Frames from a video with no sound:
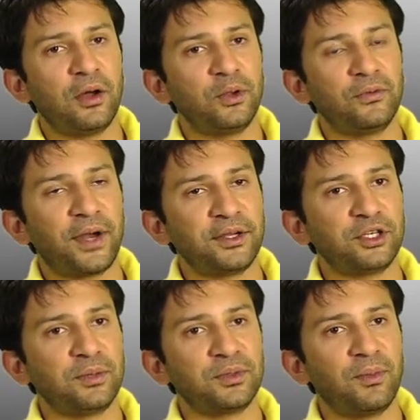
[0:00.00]
new
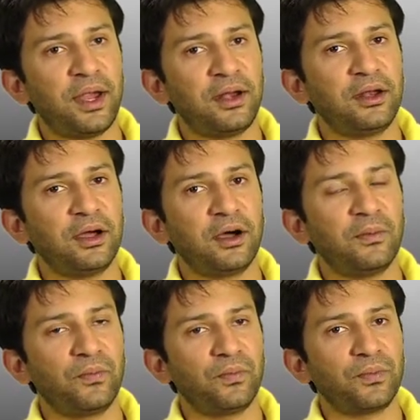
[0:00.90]
friendships, made
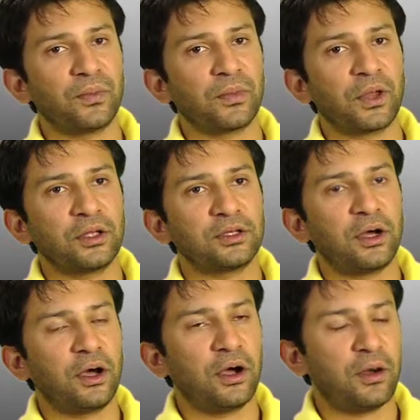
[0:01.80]

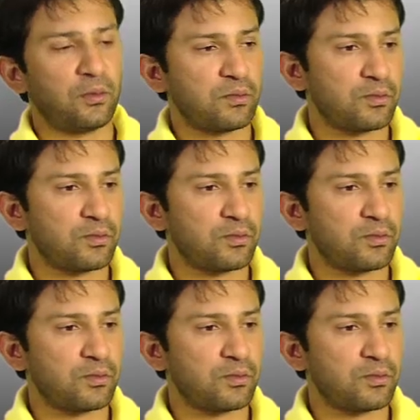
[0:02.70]
of